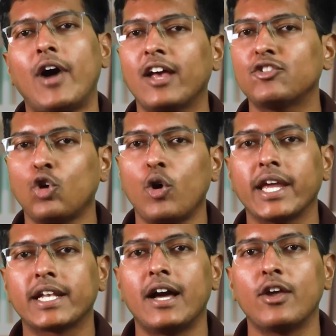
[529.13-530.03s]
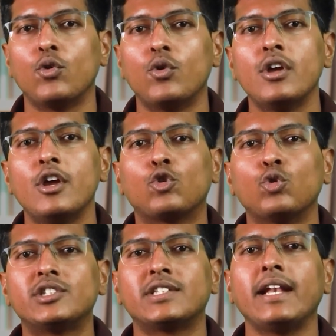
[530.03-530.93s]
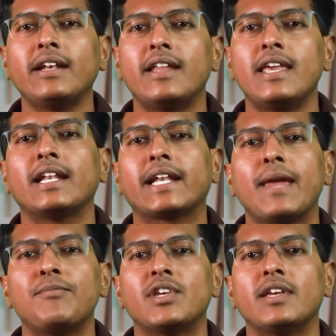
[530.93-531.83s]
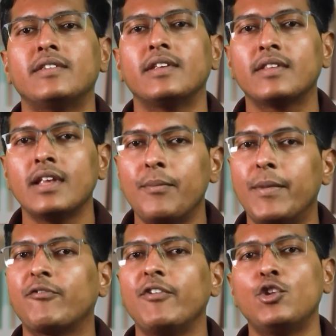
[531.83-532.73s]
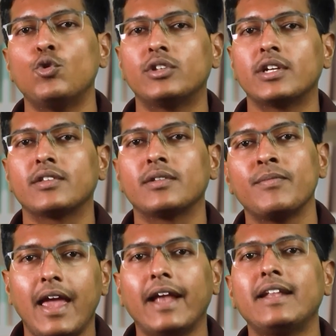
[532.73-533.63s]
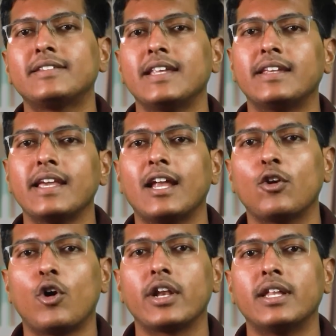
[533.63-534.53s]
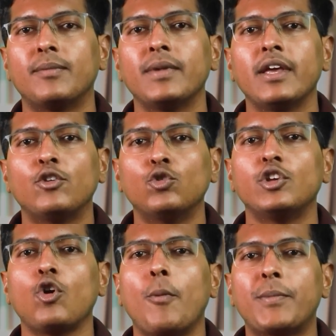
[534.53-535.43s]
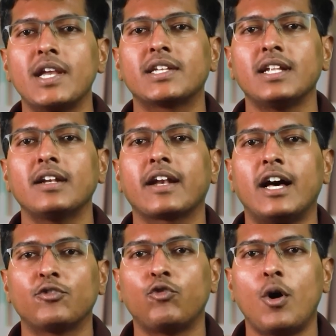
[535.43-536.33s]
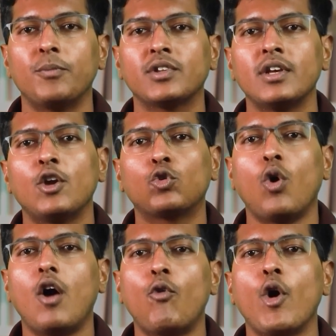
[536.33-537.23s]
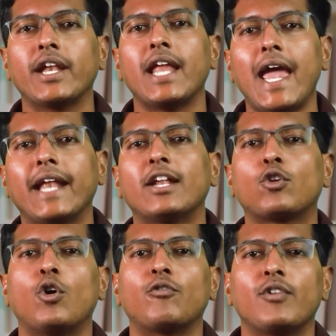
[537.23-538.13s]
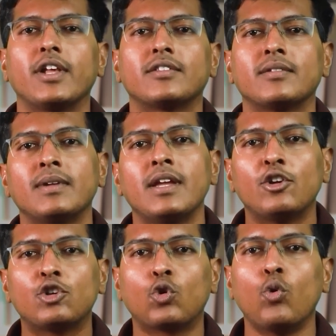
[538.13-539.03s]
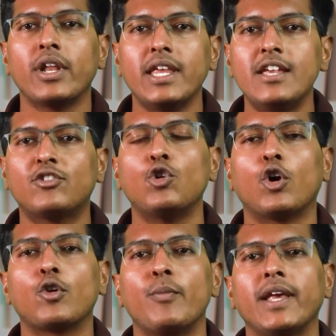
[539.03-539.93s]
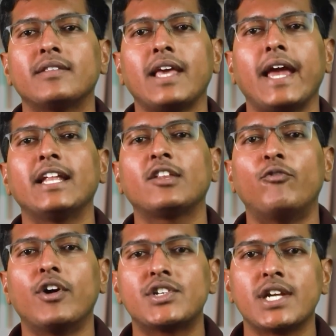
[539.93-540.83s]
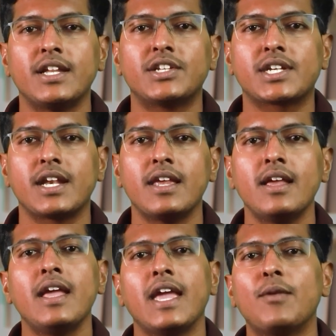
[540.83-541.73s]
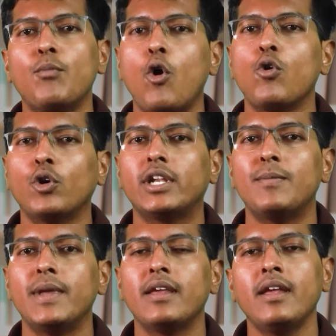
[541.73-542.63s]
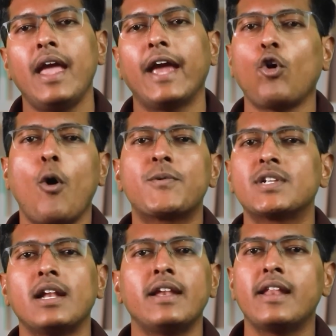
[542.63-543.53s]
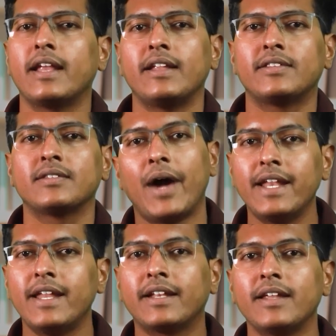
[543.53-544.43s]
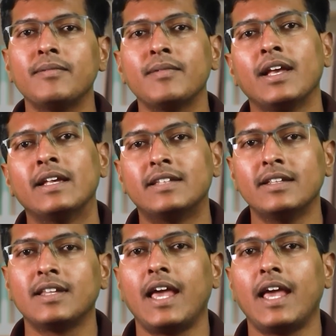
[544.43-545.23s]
via Socket.io to send real-time changes between users. Add a syncing algorithm using operational transforms to avoid edit conflicts. Store each document and its version history in MongoDB and optionally Redis. My rating: since